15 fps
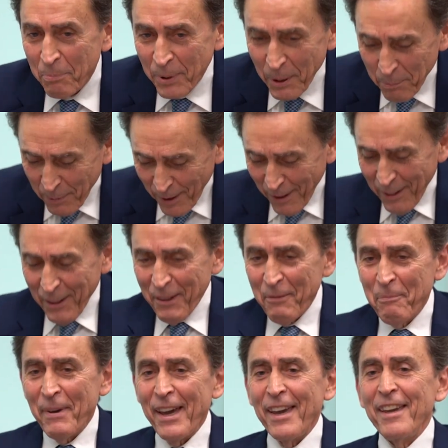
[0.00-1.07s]
People
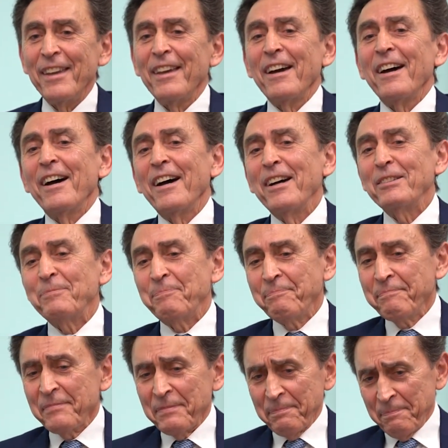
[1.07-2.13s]
may
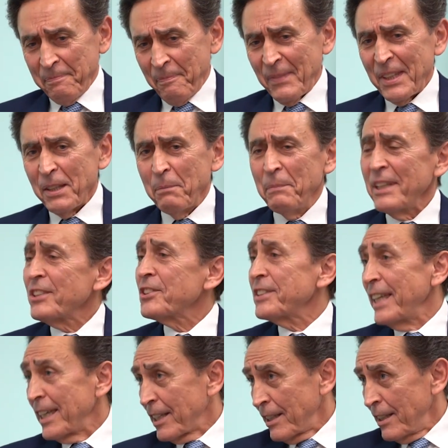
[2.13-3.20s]

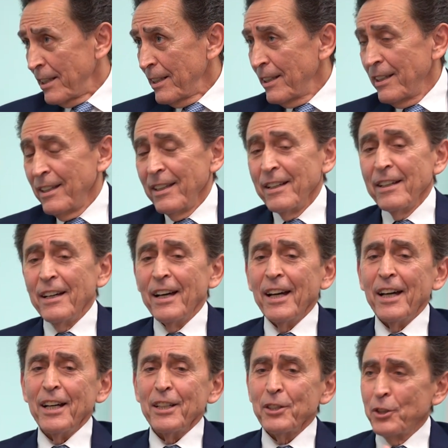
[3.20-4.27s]
mistaken
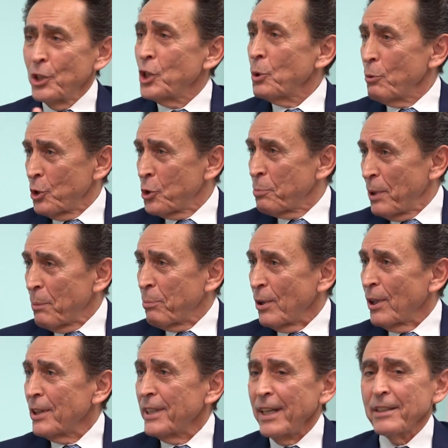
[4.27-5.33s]
the Jewish
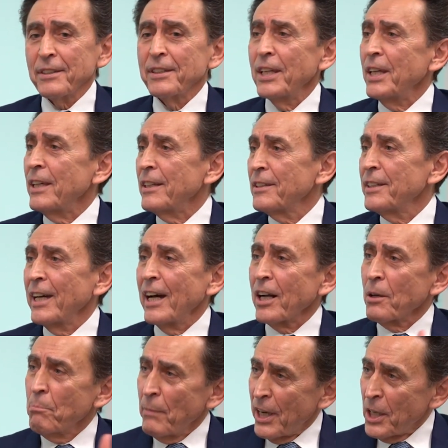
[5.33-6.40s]
people that they
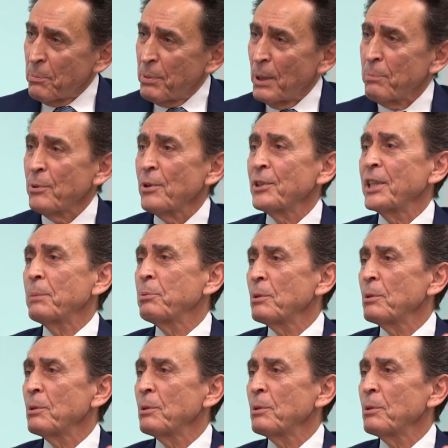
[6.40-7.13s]
are money people, they